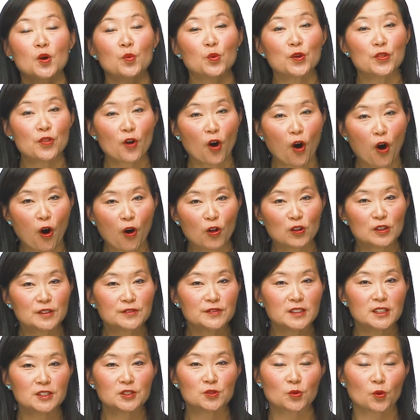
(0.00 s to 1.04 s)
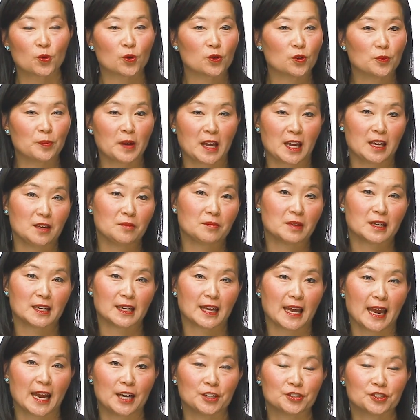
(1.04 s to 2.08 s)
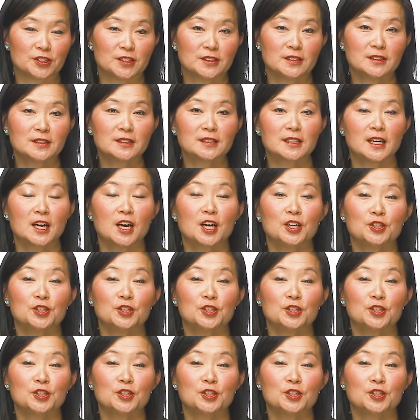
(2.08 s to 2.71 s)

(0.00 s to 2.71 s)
With all of these oral pain medications,